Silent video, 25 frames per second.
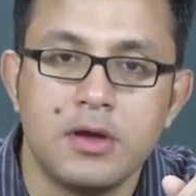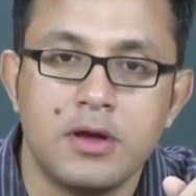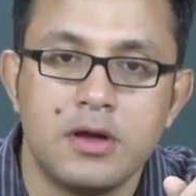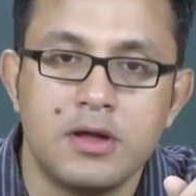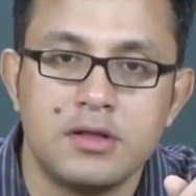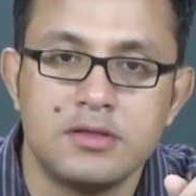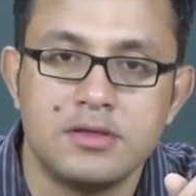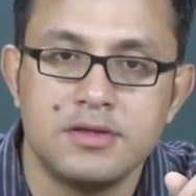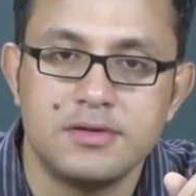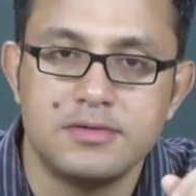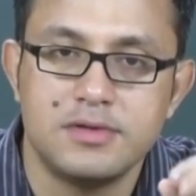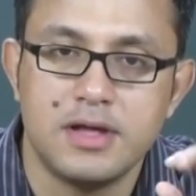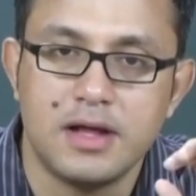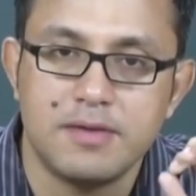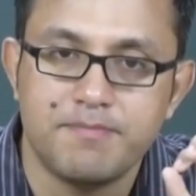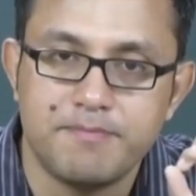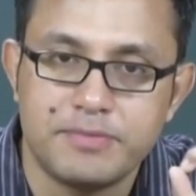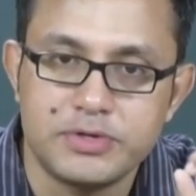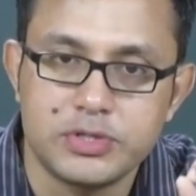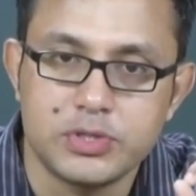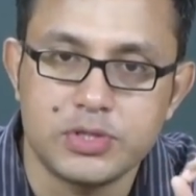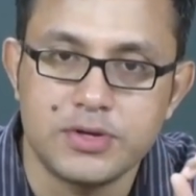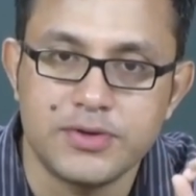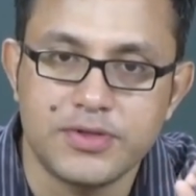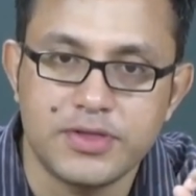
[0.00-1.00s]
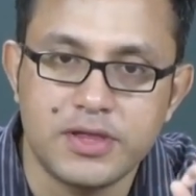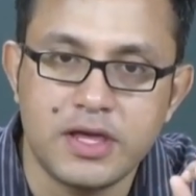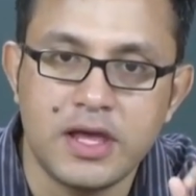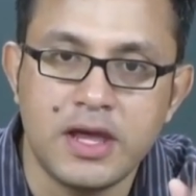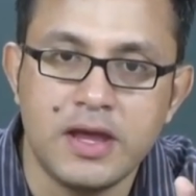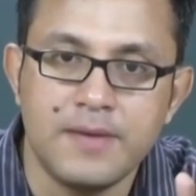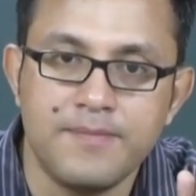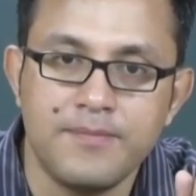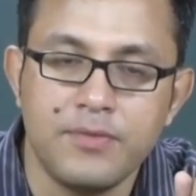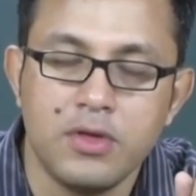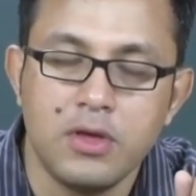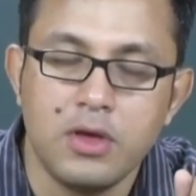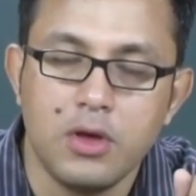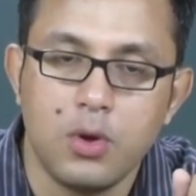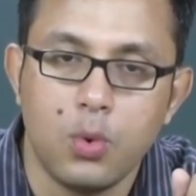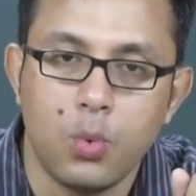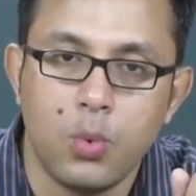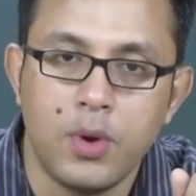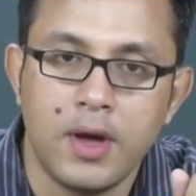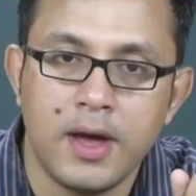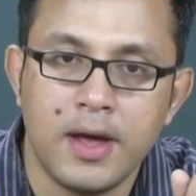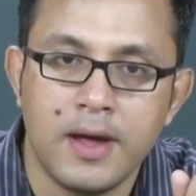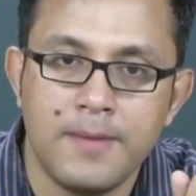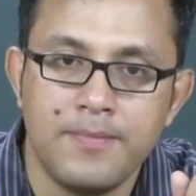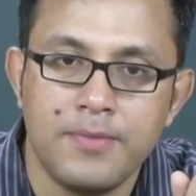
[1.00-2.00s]
uh, did that particular scene
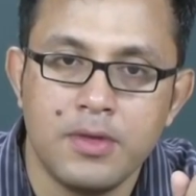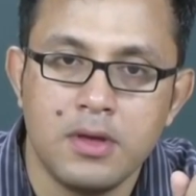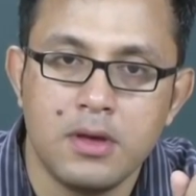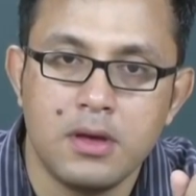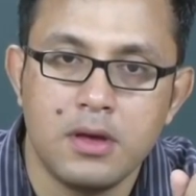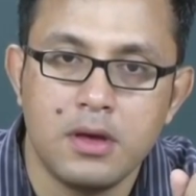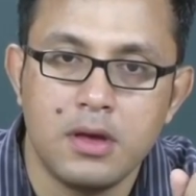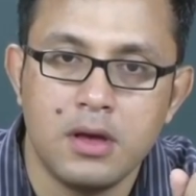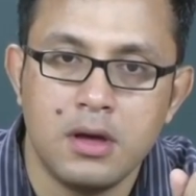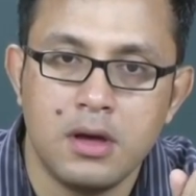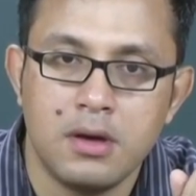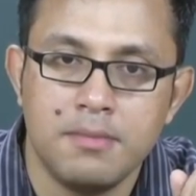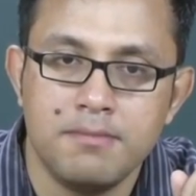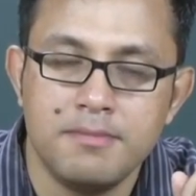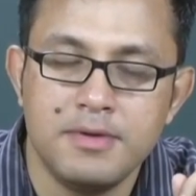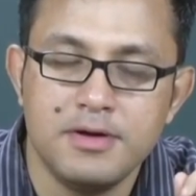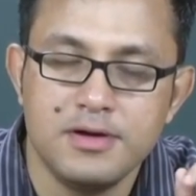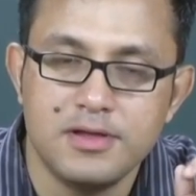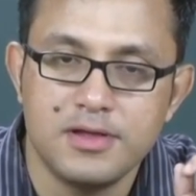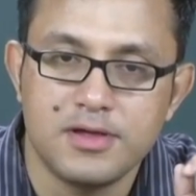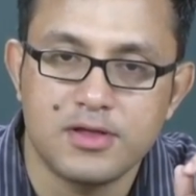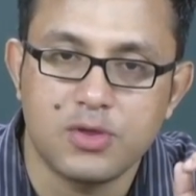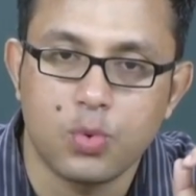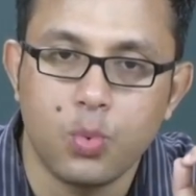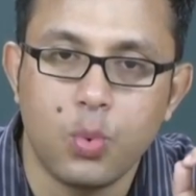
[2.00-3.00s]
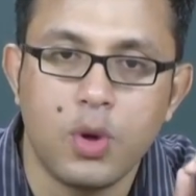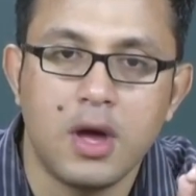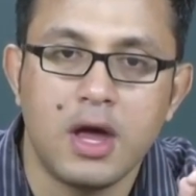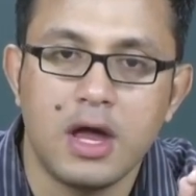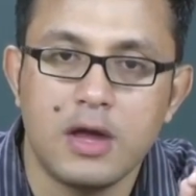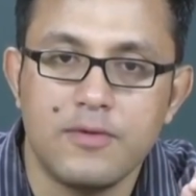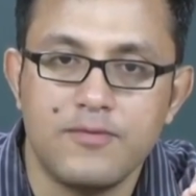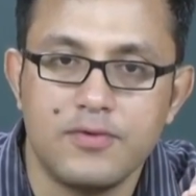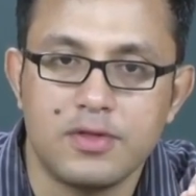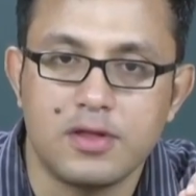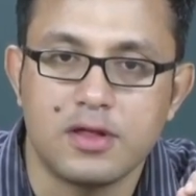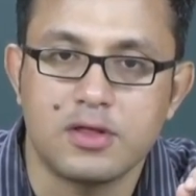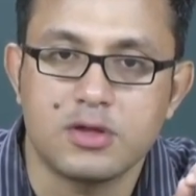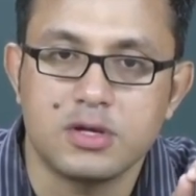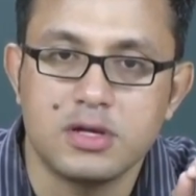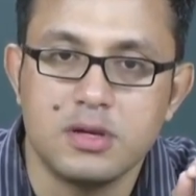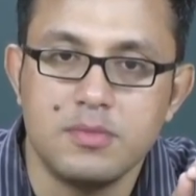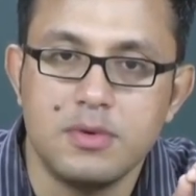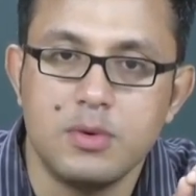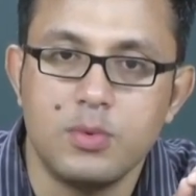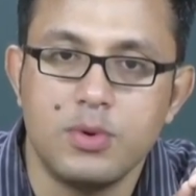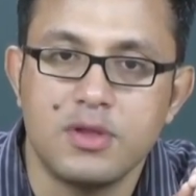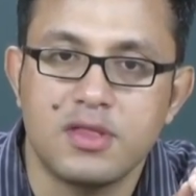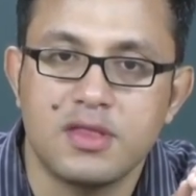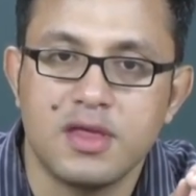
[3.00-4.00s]
where uh, Mirza's wife is
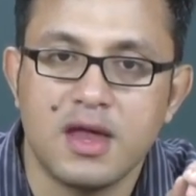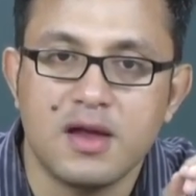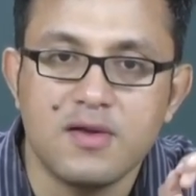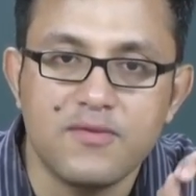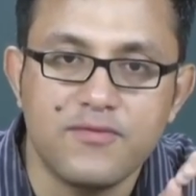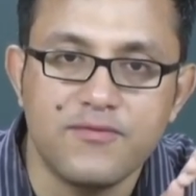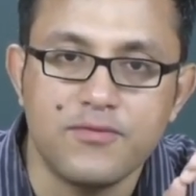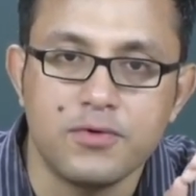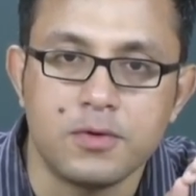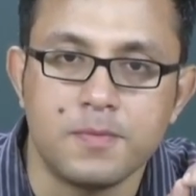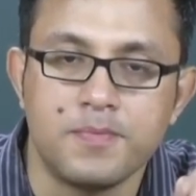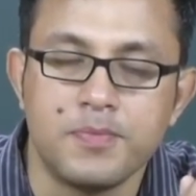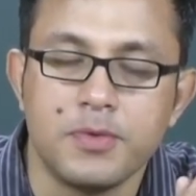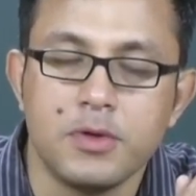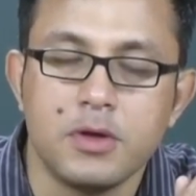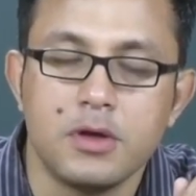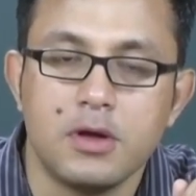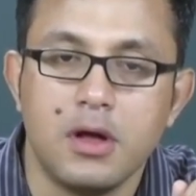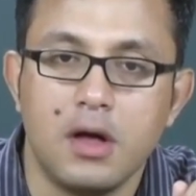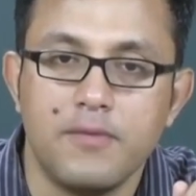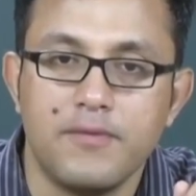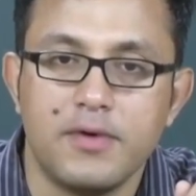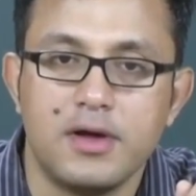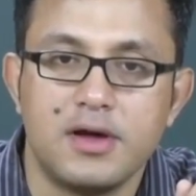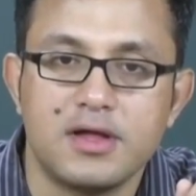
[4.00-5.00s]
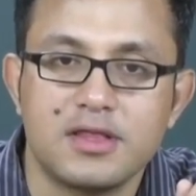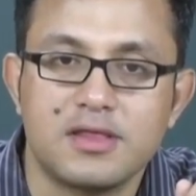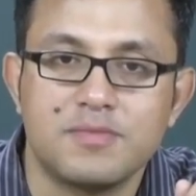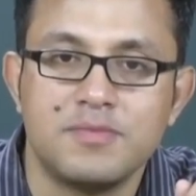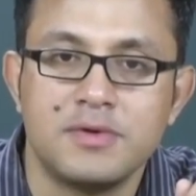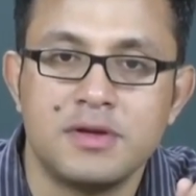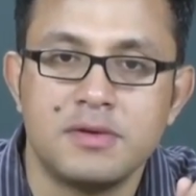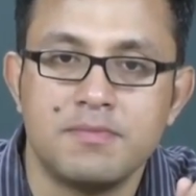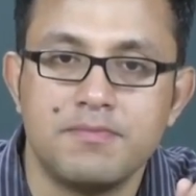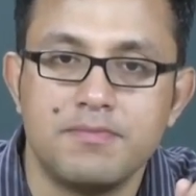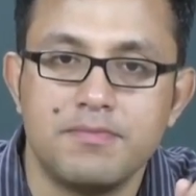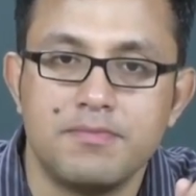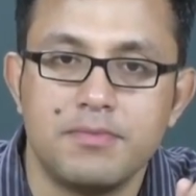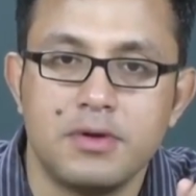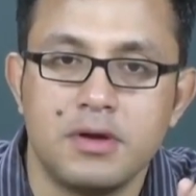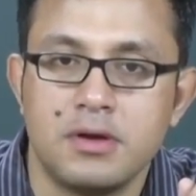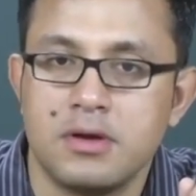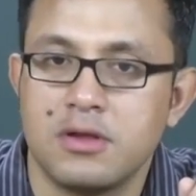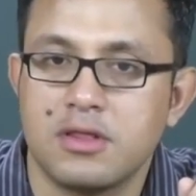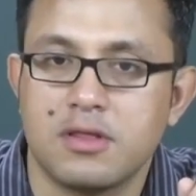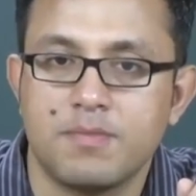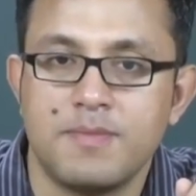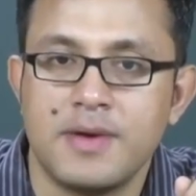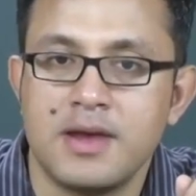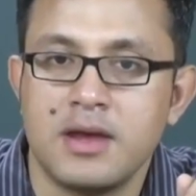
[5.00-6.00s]
extremely resentful of her husband you
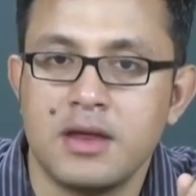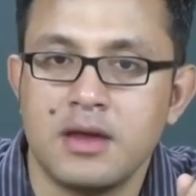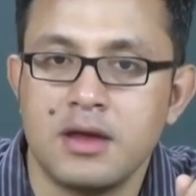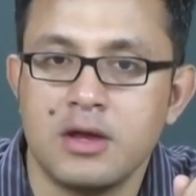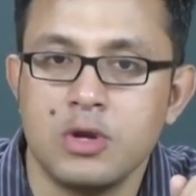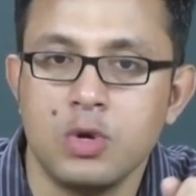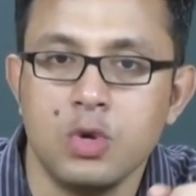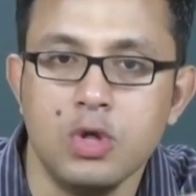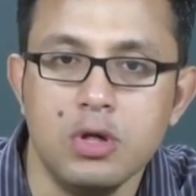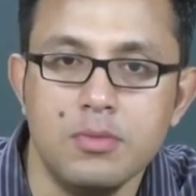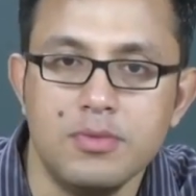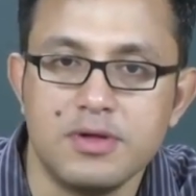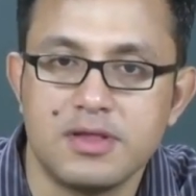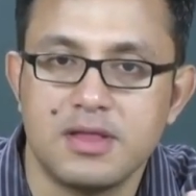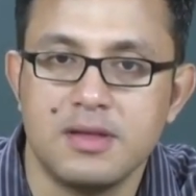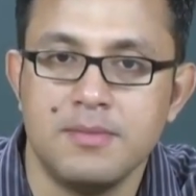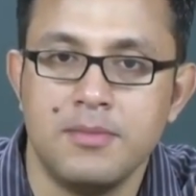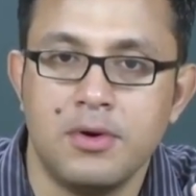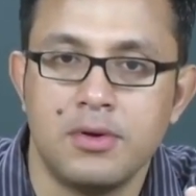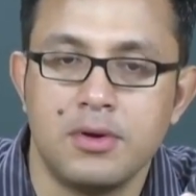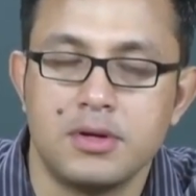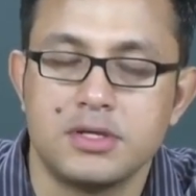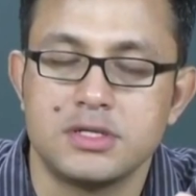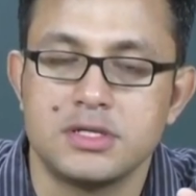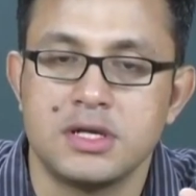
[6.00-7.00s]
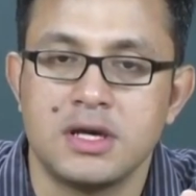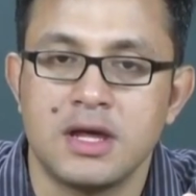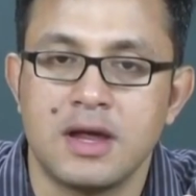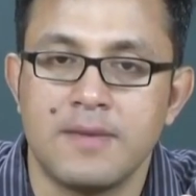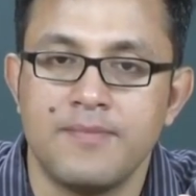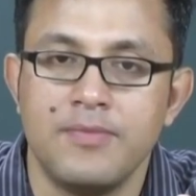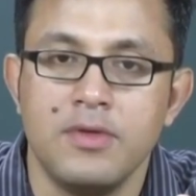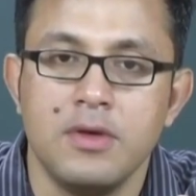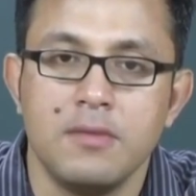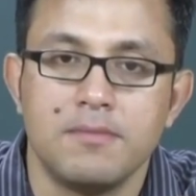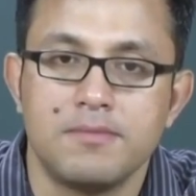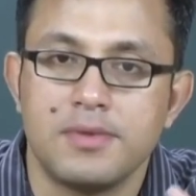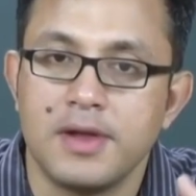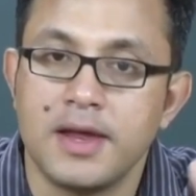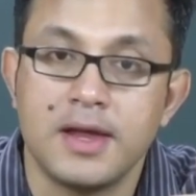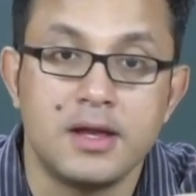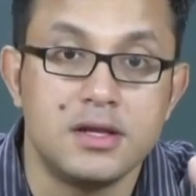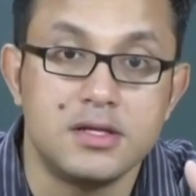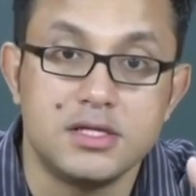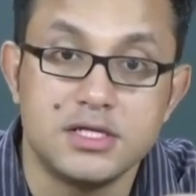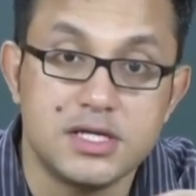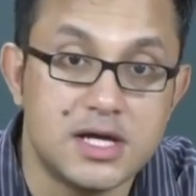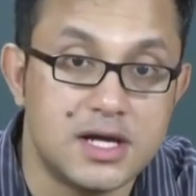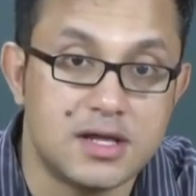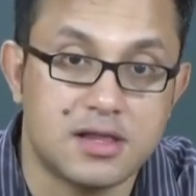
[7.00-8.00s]
know, spending enormous amount of time
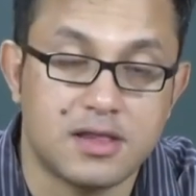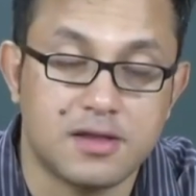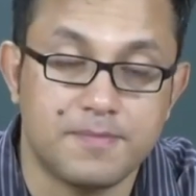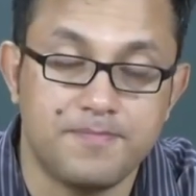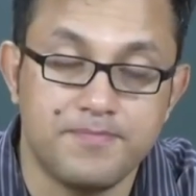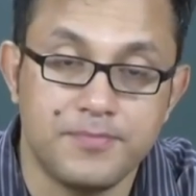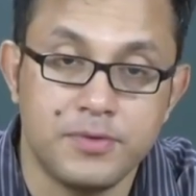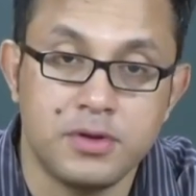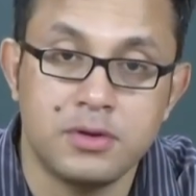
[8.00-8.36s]
playing chess,